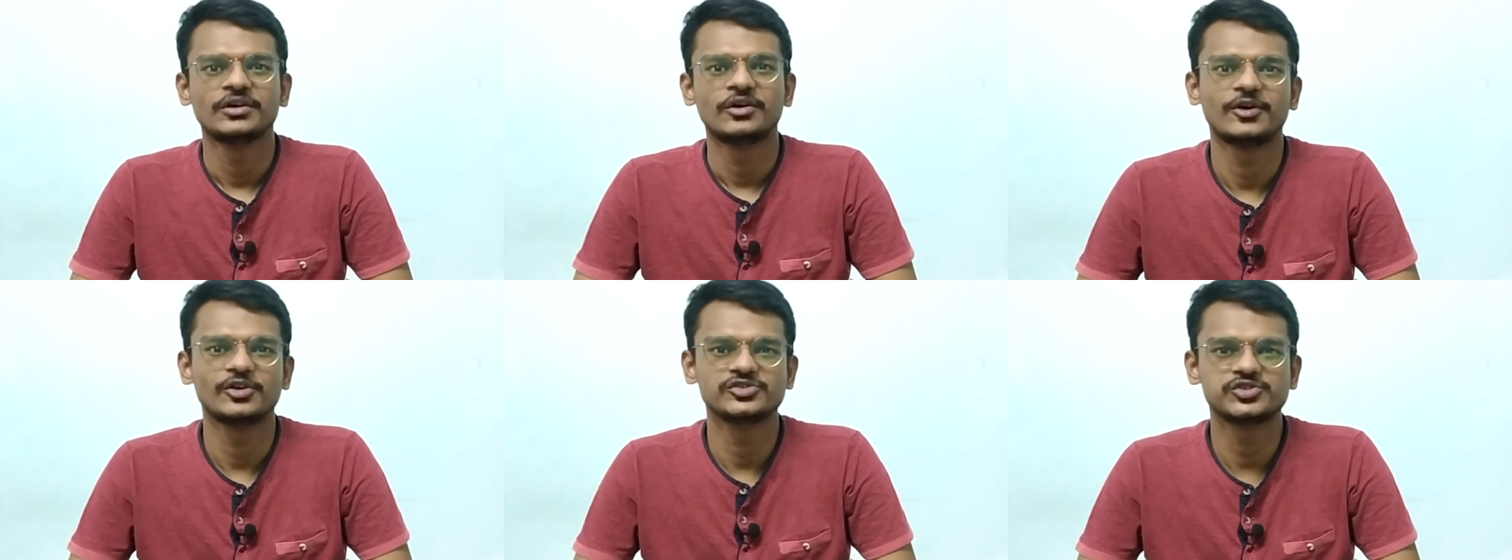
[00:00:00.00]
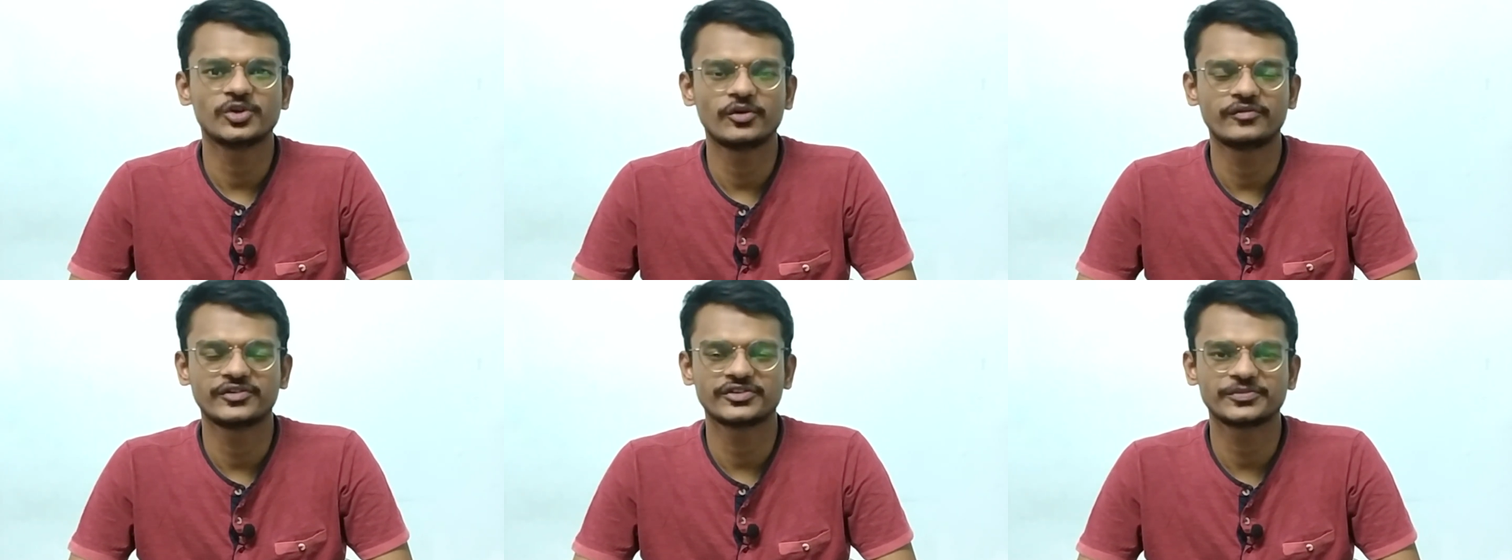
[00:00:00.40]
also
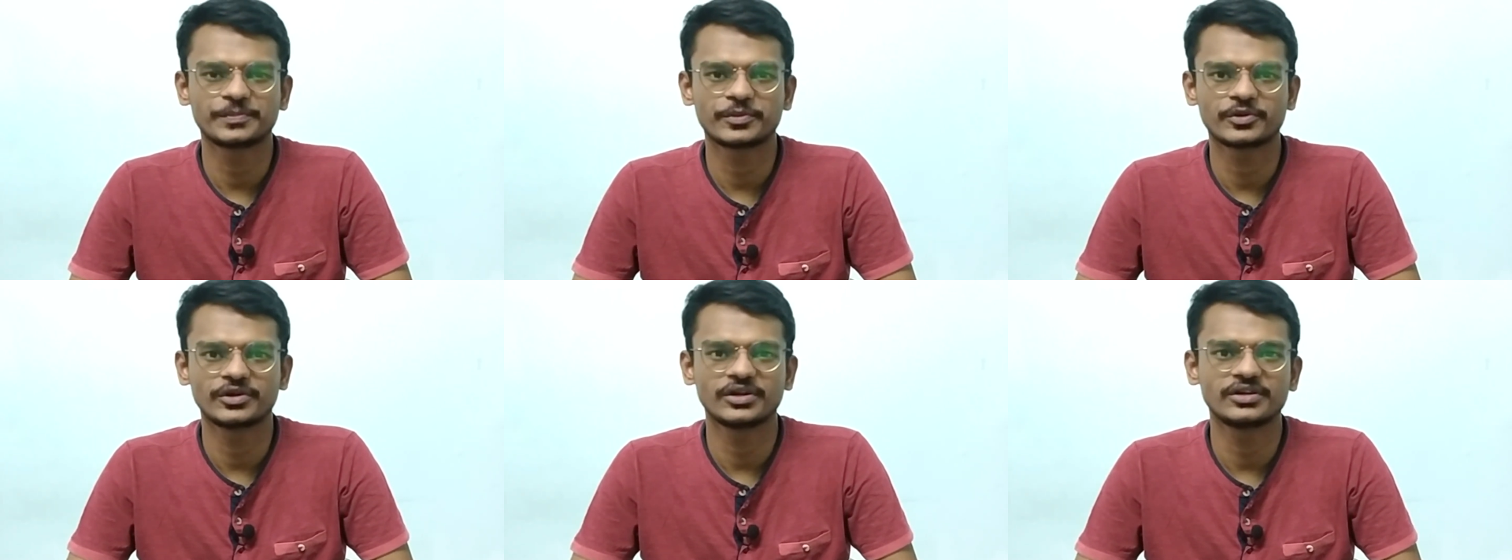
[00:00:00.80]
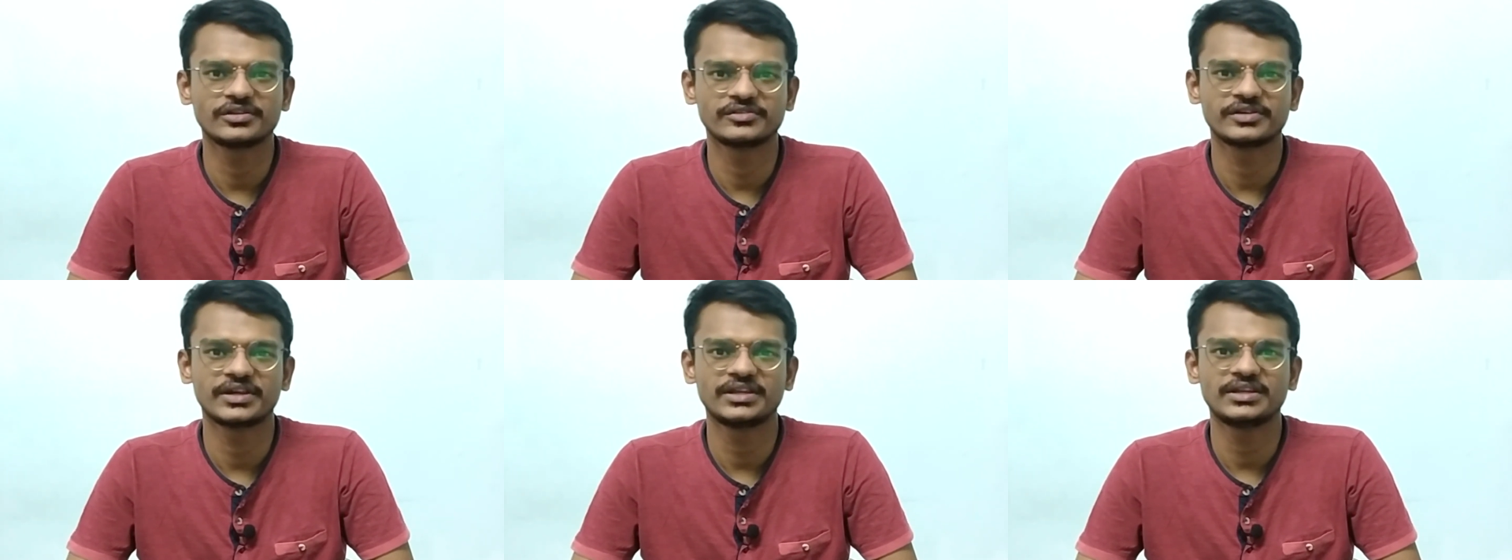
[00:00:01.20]
offers product
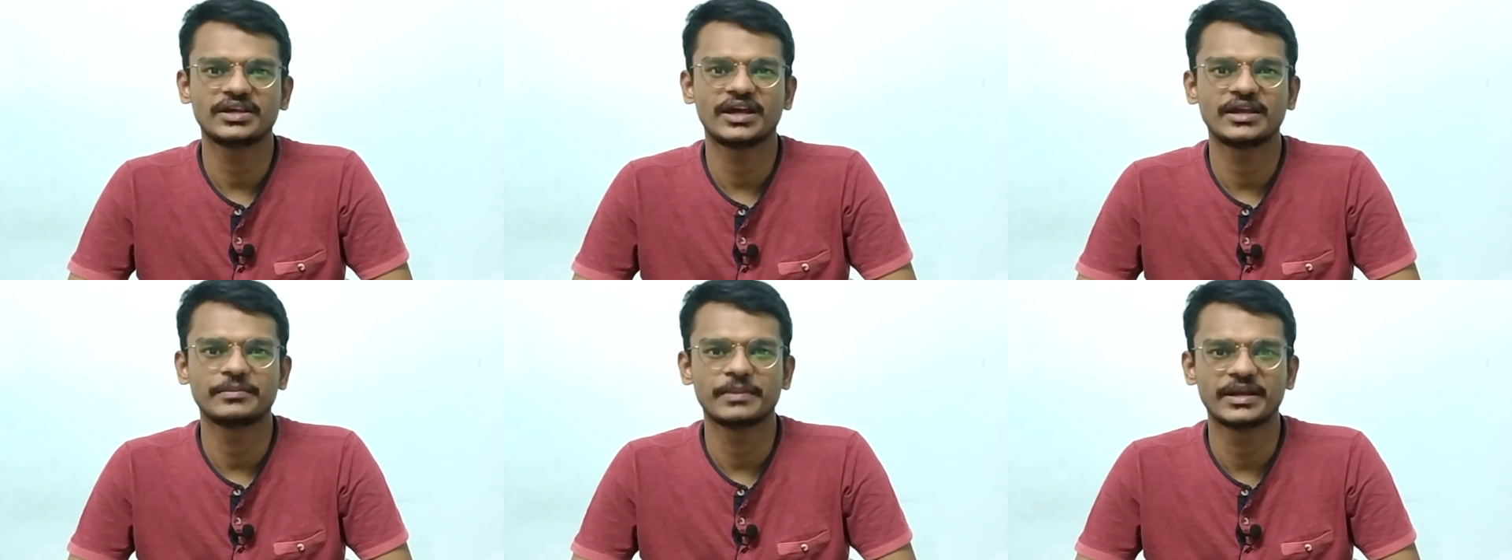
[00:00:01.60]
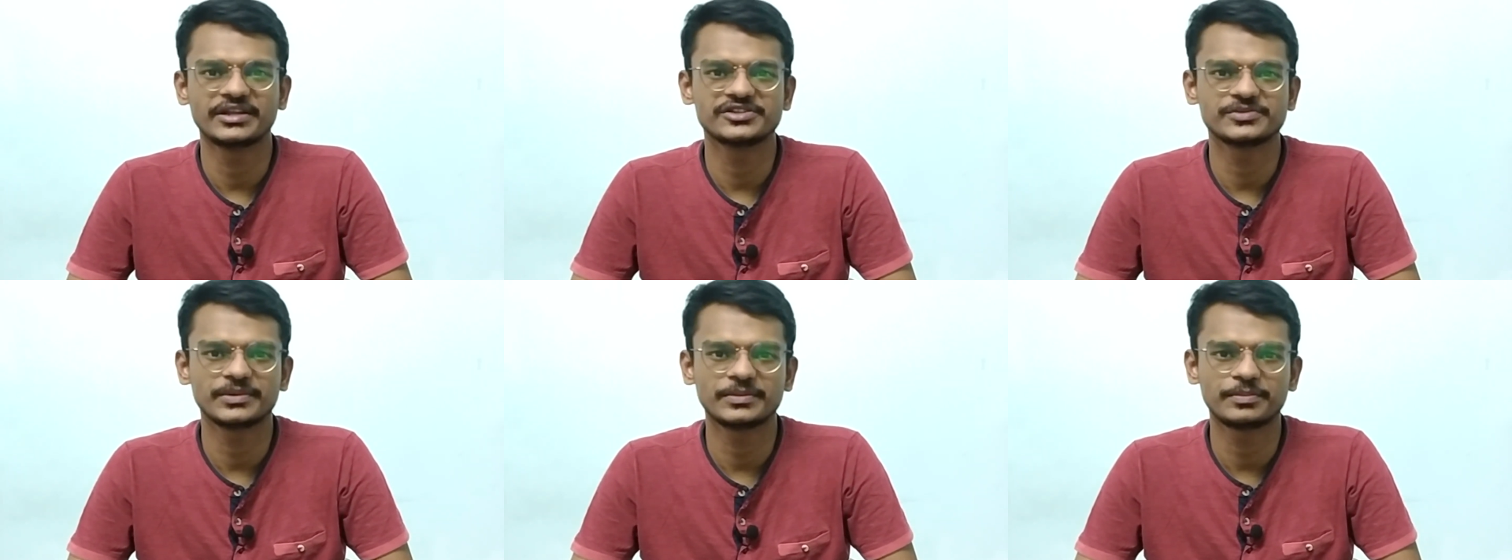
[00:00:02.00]
design and
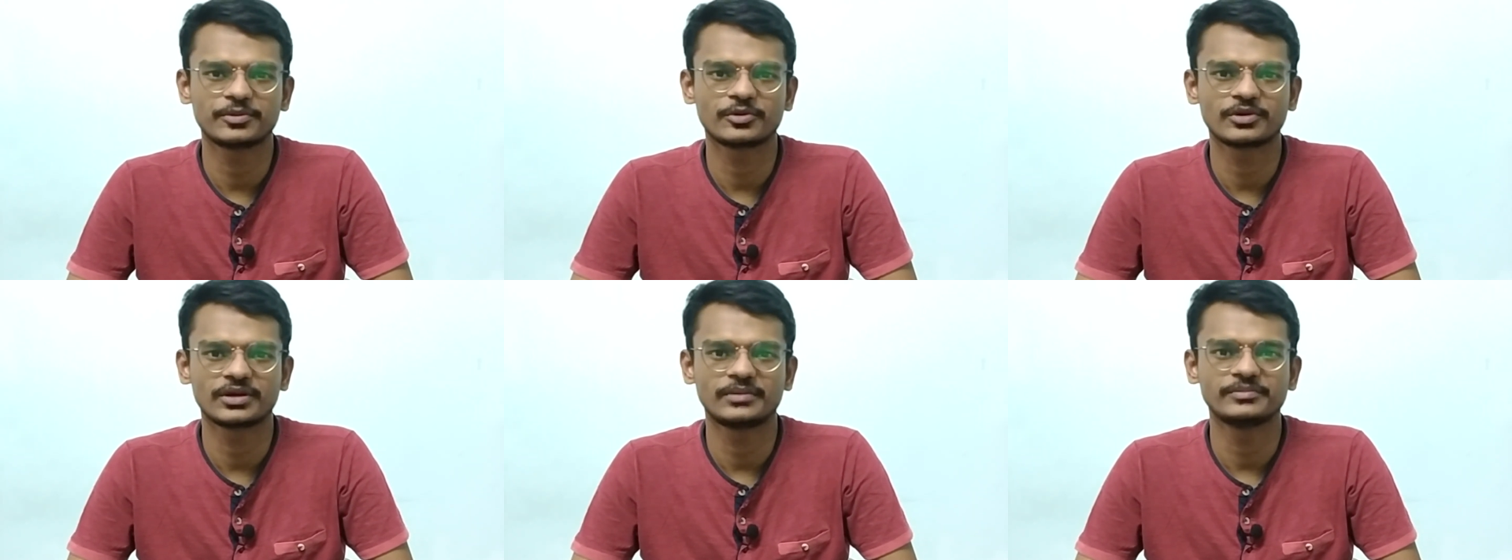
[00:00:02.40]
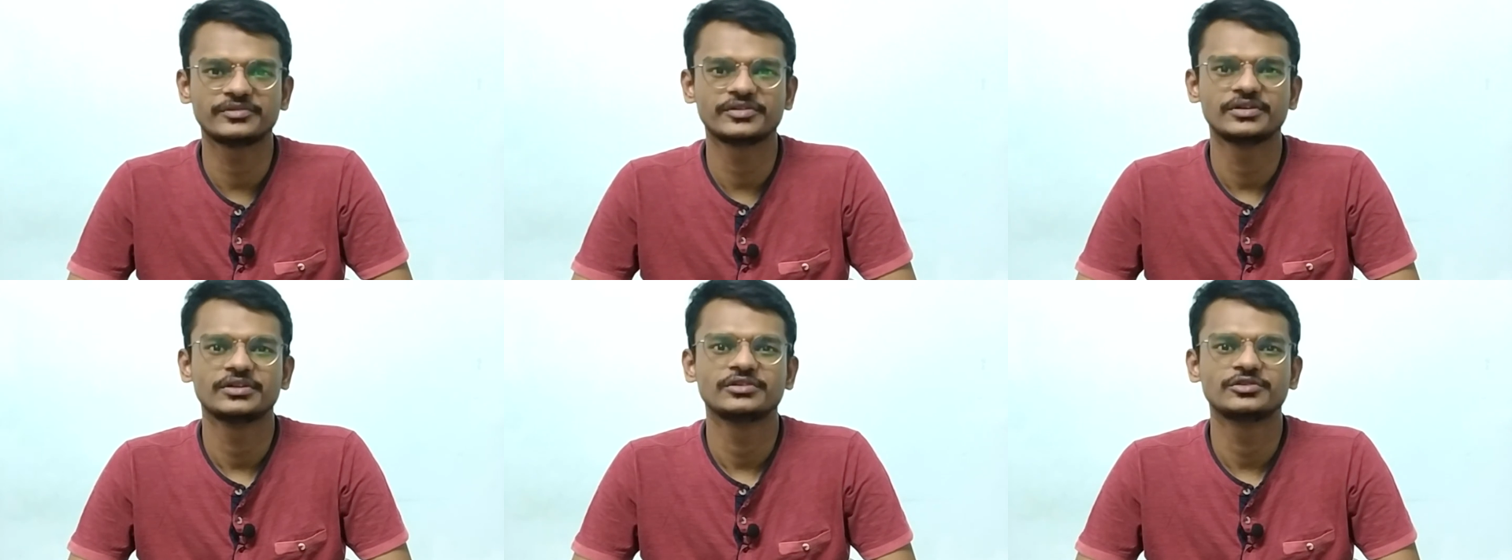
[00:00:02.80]
management programs
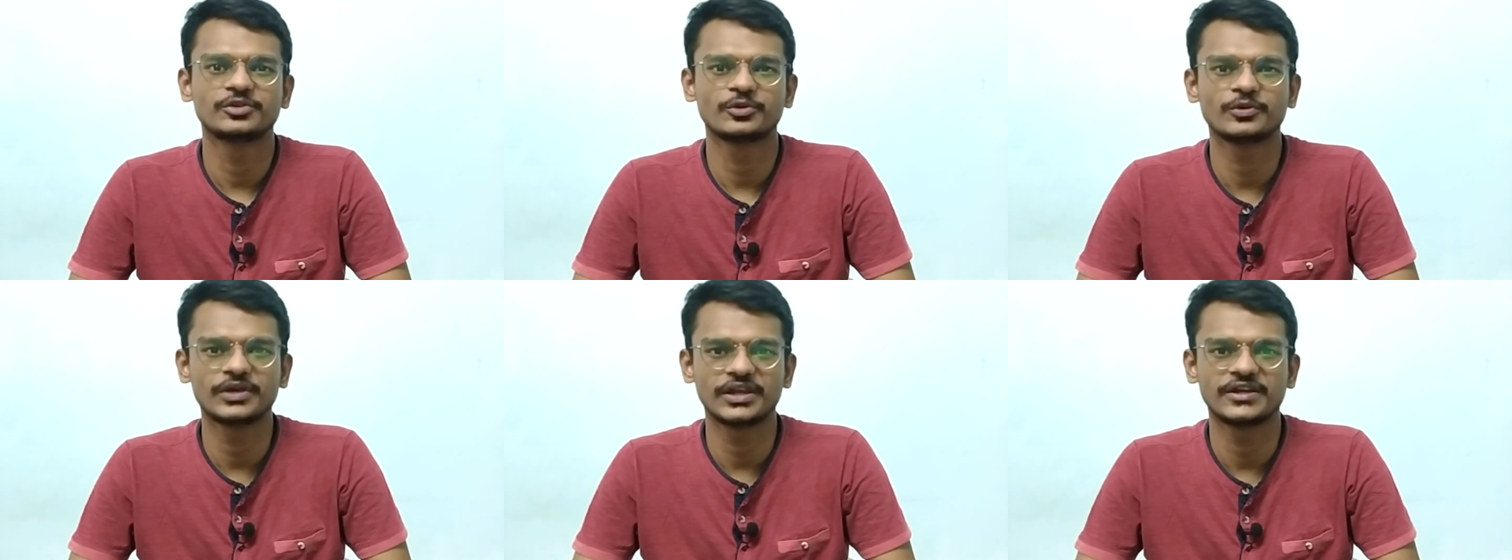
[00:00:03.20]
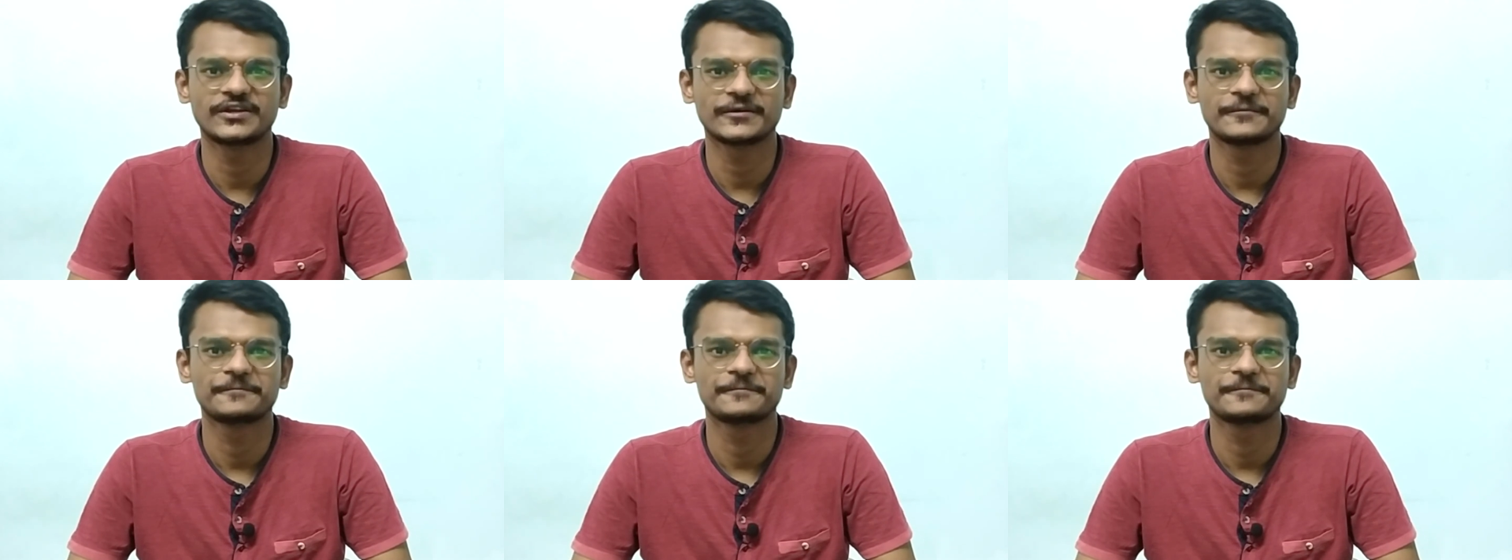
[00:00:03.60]
through GATE.